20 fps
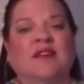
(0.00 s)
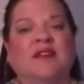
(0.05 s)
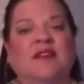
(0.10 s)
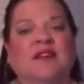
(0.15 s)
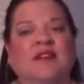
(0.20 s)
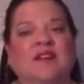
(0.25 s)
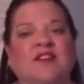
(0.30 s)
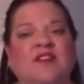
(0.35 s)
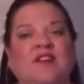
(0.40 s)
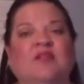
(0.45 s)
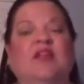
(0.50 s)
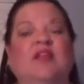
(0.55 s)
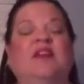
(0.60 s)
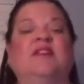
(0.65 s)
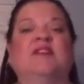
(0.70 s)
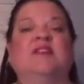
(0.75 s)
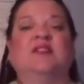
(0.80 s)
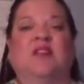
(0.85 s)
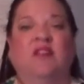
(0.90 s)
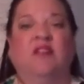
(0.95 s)
So let
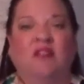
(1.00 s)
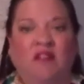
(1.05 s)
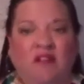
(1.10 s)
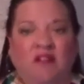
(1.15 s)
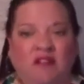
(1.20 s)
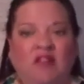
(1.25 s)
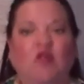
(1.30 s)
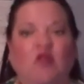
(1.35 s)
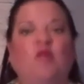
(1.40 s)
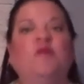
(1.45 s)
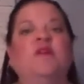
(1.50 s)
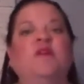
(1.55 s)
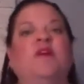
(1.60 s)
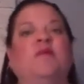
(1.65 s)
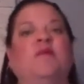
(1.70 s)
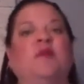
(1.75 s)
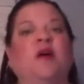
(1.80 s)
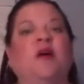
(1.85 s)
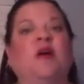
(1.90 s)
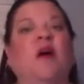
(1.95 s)
us all open
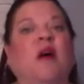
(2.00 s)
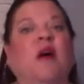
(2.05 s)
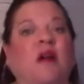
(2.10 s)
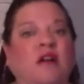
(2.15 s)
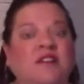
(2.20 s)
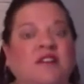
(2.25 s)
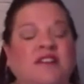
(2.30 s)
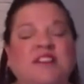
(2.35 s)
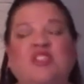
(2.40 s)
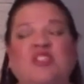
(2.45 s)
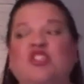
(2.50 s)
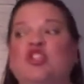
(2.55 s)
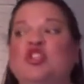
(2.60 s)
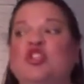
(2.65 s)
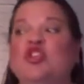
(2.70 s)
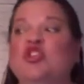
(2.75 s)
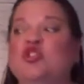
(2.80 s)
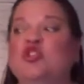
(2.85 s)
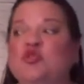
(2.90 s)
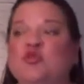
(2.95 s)
up our hearts into
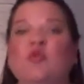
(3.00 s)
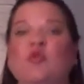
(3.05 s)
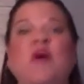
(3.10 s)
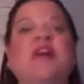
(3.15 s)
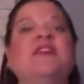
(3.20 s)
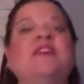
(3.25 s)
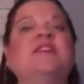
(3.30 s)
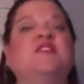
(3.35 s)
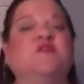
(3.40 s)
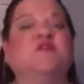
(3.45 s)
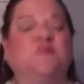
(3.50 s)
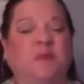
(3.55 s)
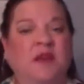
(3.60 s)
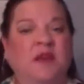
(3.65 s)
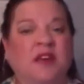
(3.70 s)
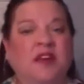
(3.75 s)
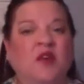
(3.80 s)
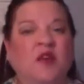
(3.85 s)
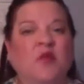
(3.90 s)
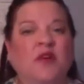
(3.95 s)
new ways of
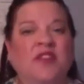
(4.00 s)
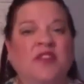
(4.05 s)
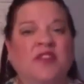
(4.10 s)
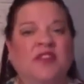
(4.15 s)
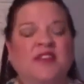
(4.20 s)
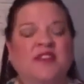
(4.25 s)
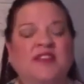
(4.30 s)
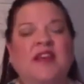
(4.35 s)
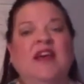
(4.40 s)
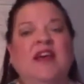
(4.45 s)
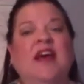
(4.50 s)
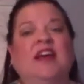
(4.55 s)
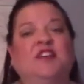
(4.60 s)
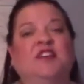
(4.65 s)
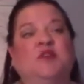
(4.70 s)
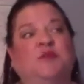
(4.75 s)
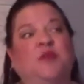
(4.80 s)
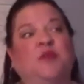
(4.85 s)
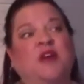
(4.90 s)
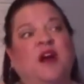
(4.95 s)
being with this and to
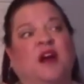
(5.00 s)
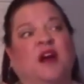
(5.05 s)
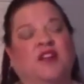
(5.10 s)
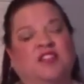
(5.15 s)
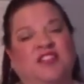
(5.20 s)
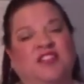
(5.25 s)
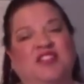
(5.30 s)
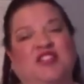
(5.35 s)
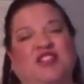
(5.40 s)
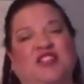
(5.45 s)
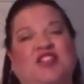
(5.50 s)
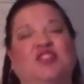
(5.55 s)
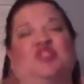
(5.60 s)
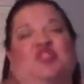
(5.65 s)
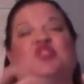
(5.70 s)
bring our teachings